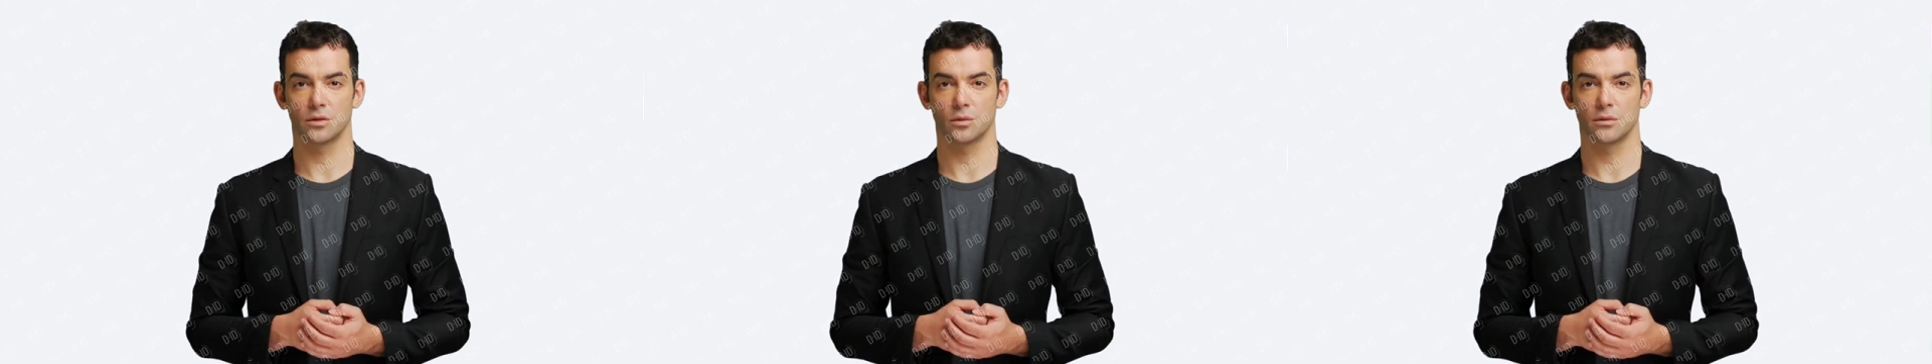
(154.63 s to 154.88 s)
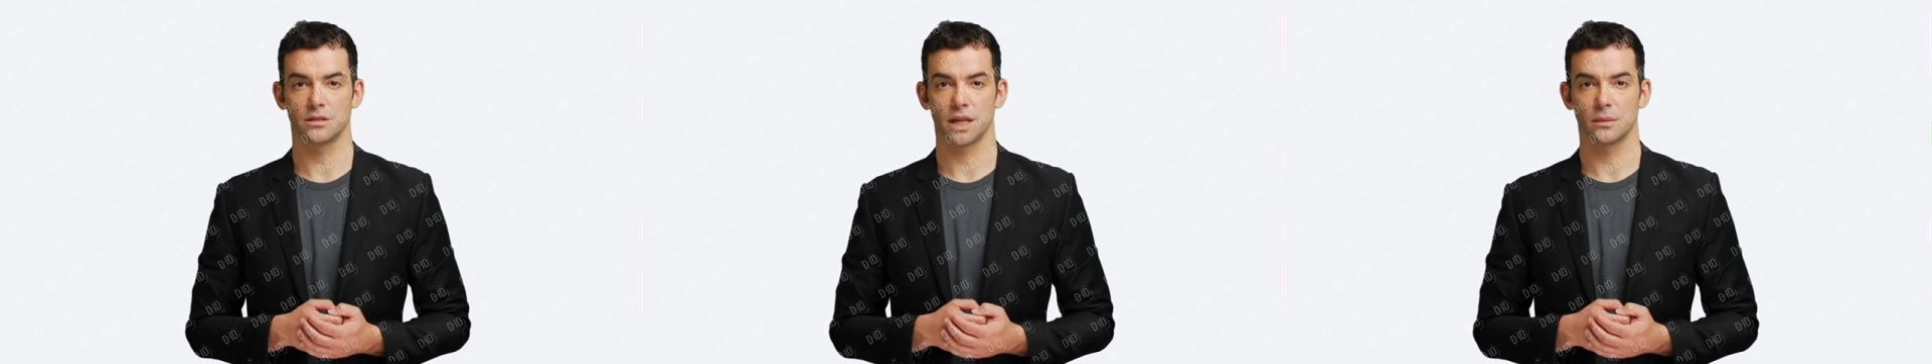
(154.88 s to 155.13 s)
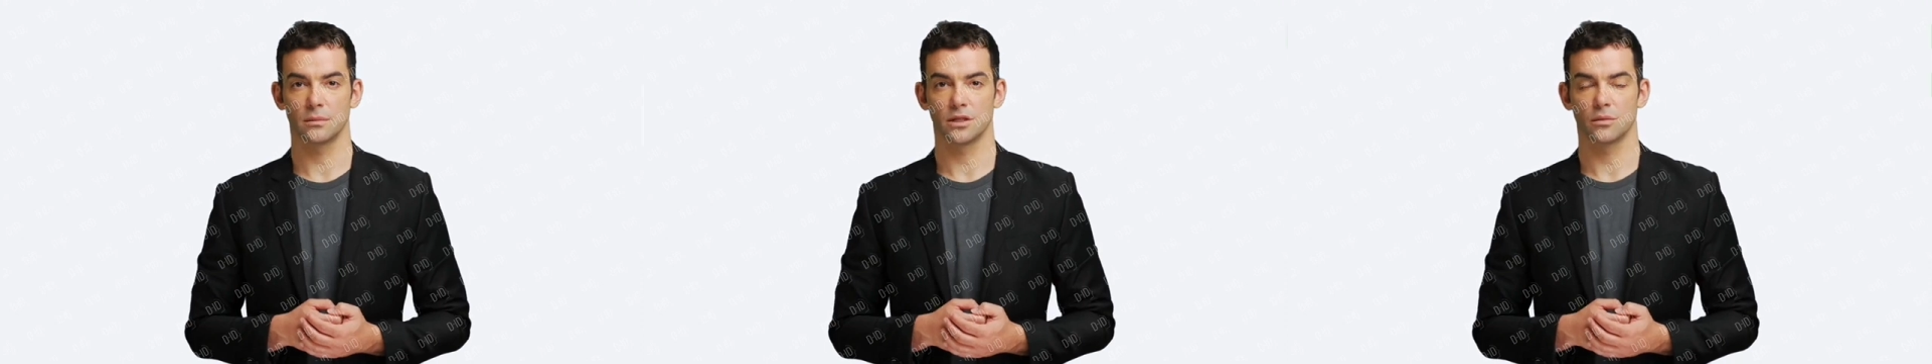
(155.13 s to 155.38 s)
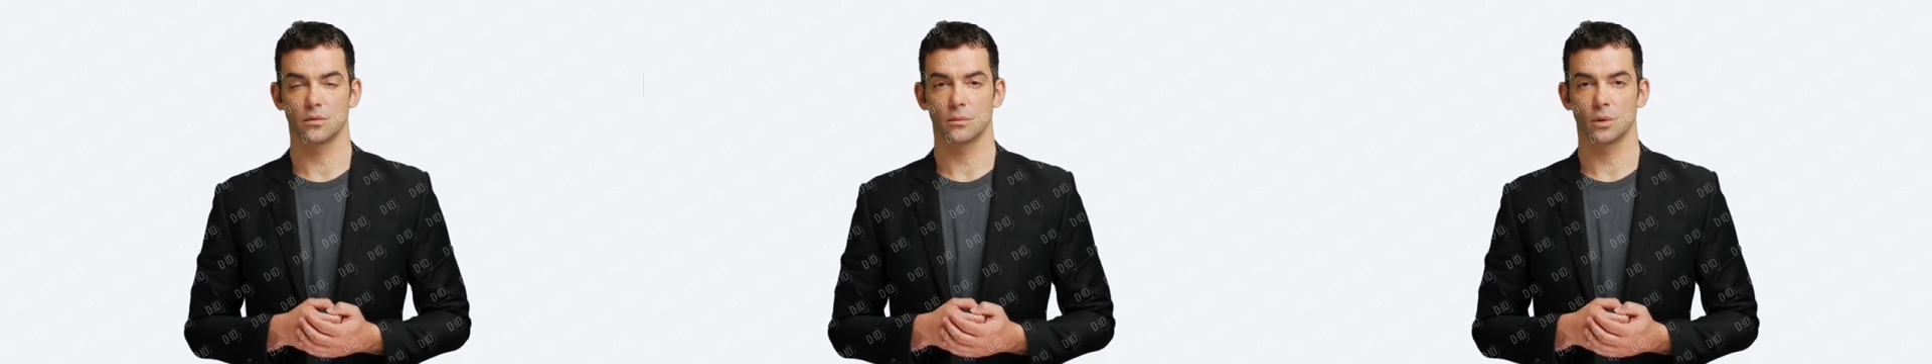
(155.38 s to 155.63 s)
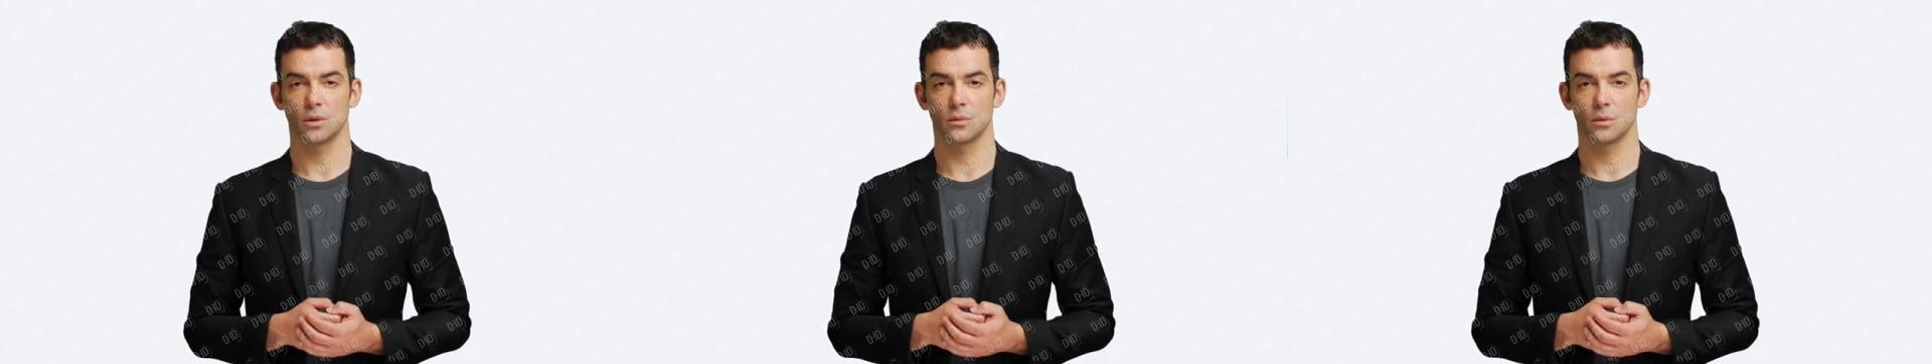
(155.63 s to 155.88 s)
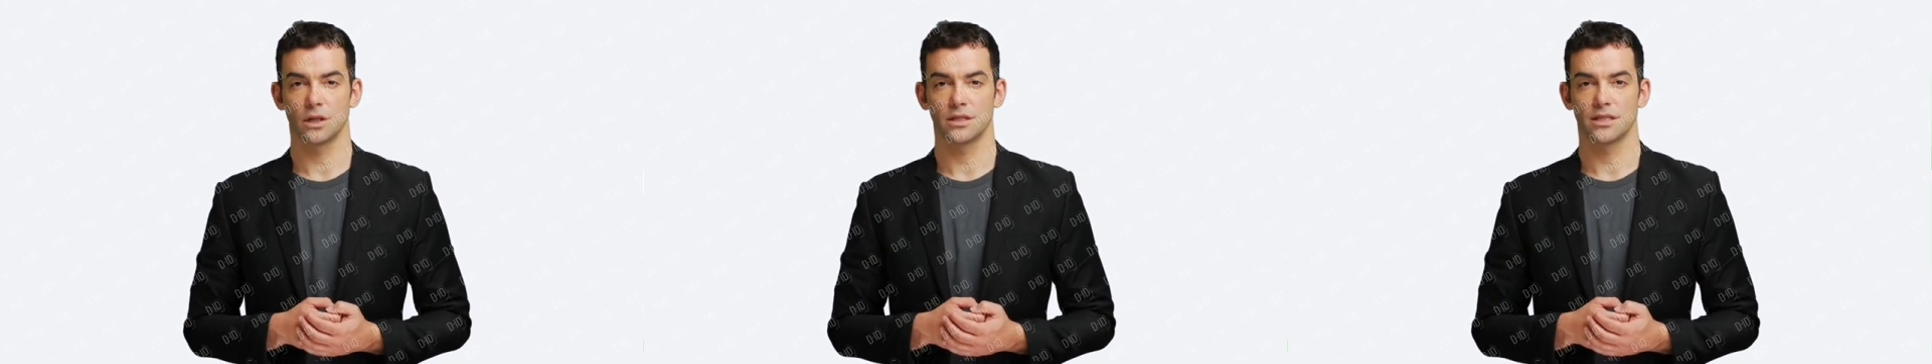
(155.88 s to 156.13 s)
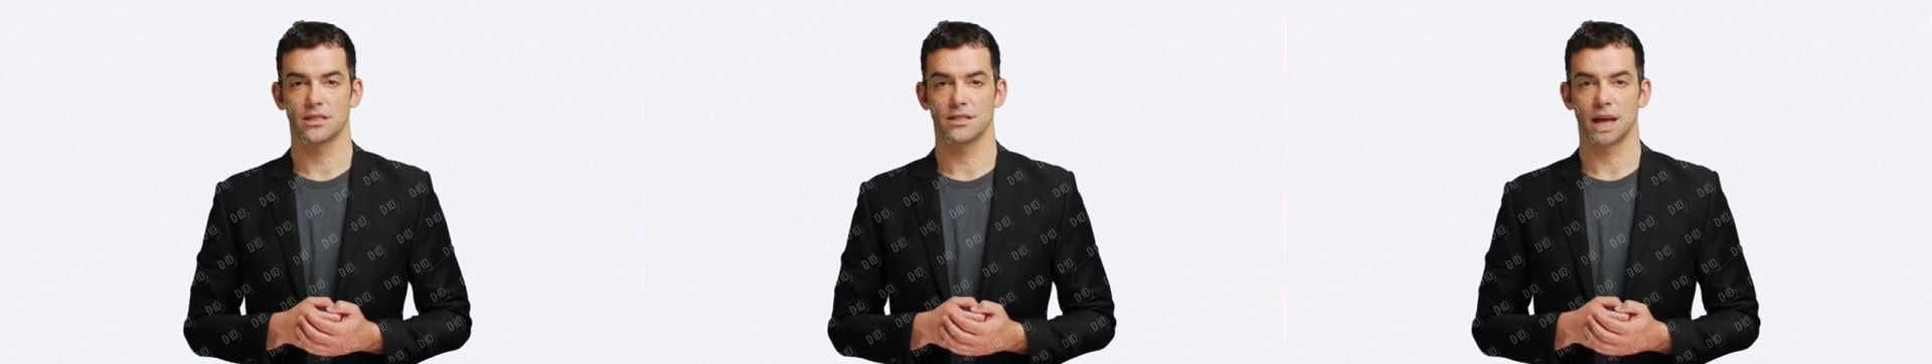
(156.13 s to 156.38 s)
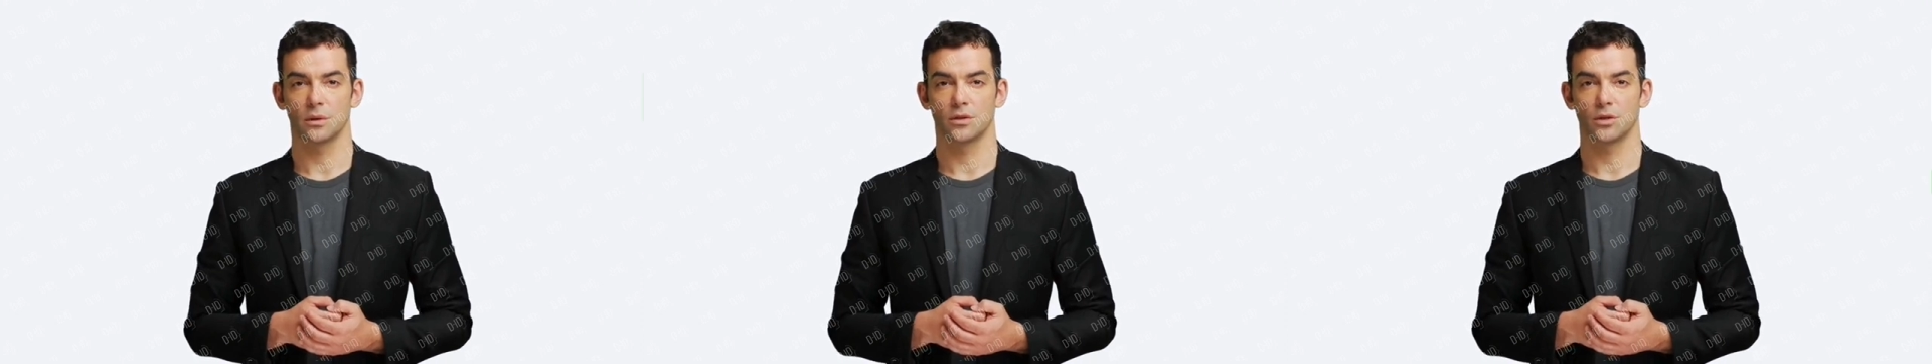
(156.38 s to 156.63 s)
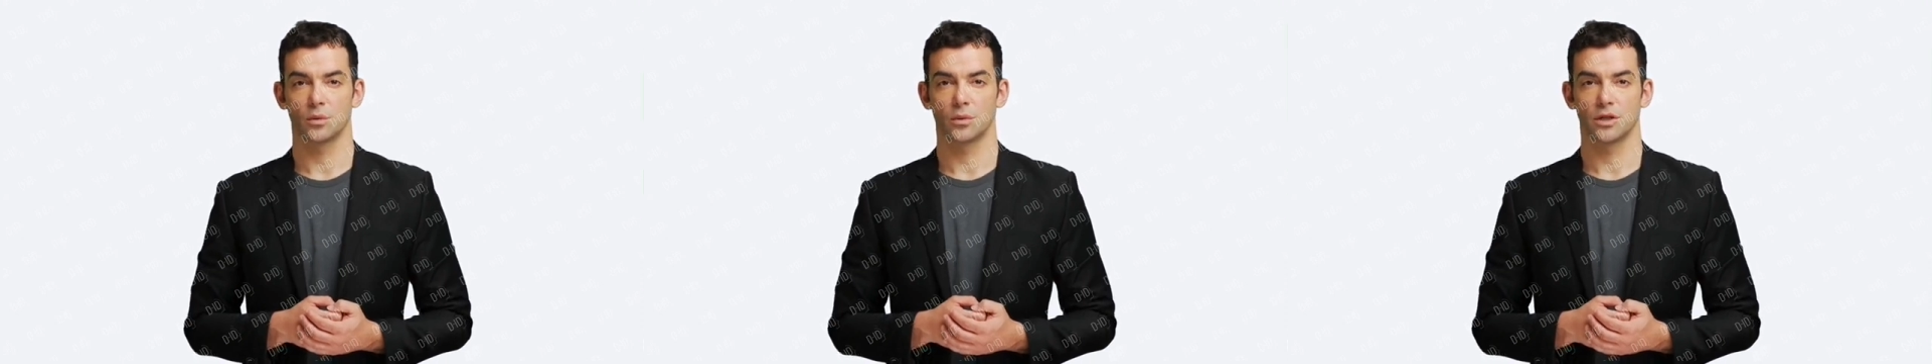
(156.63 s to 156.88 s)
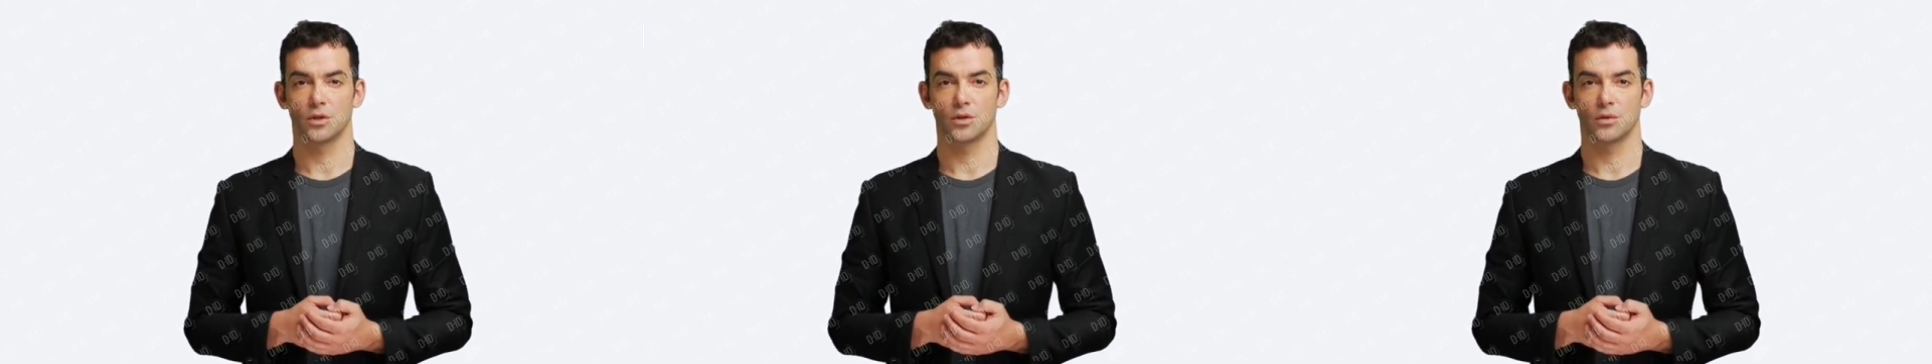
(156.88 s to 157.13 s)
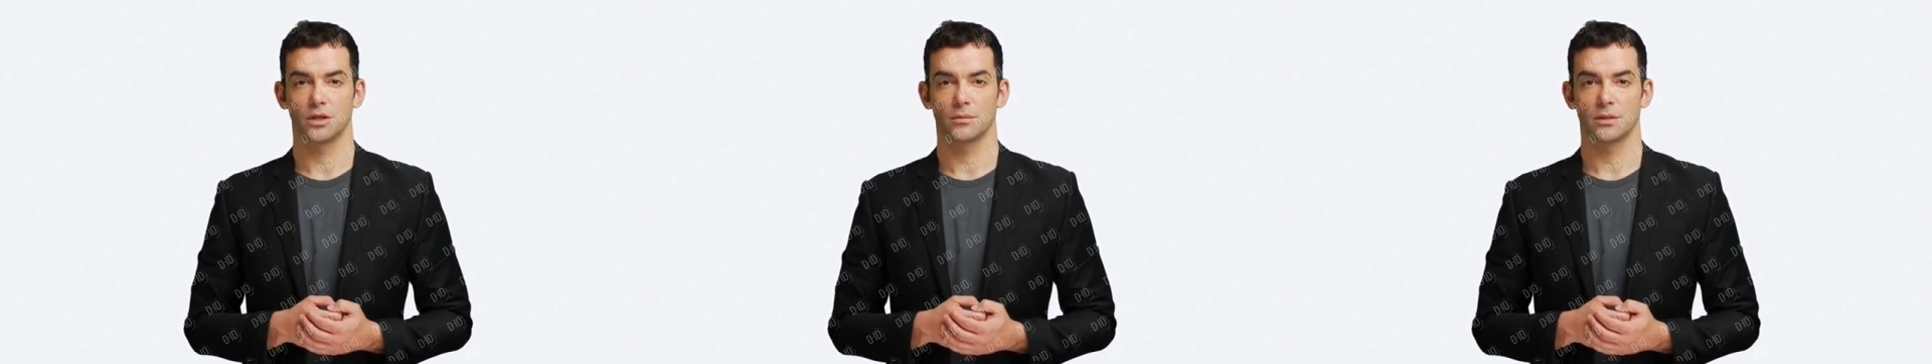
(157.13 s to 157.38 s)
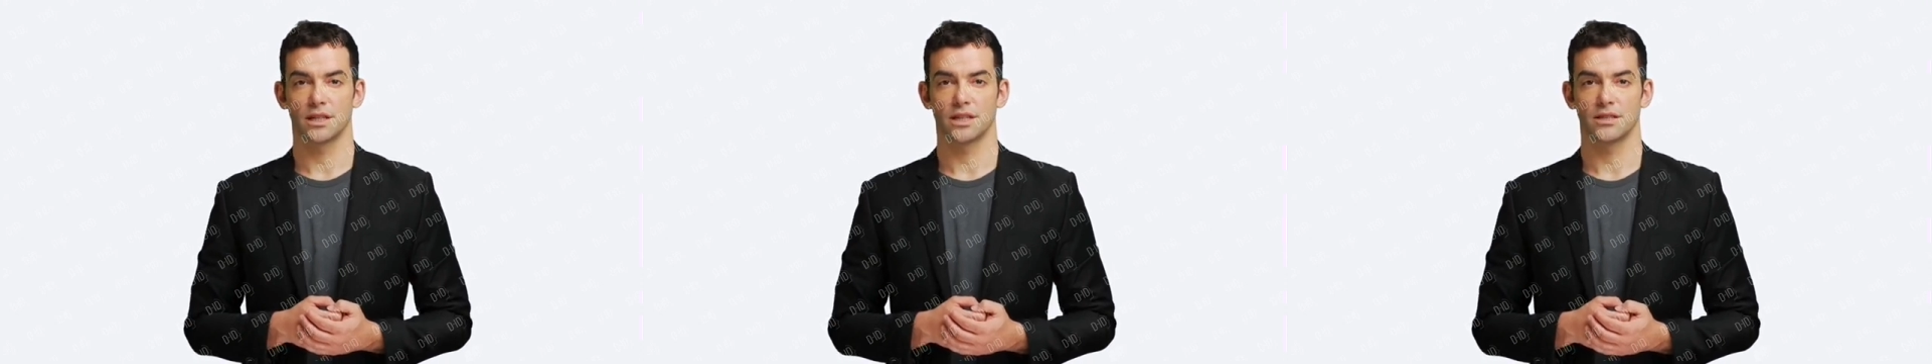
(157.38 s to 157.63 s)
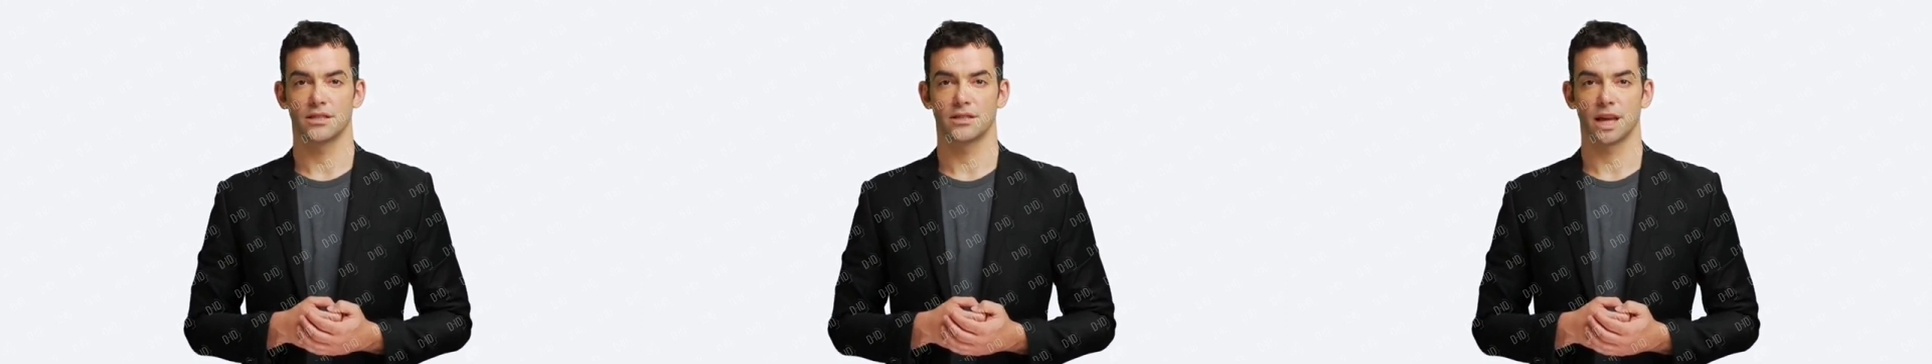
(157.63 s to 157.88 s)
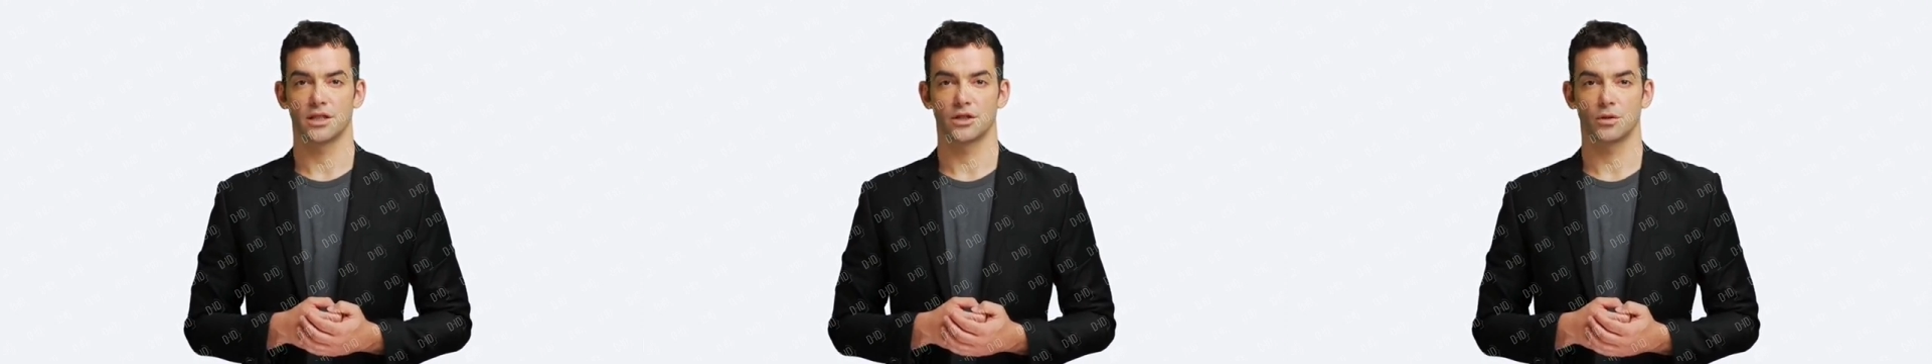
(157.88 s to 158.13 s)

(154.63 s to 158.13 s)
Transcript: though the damage from both Princess Towers will usually mean he does not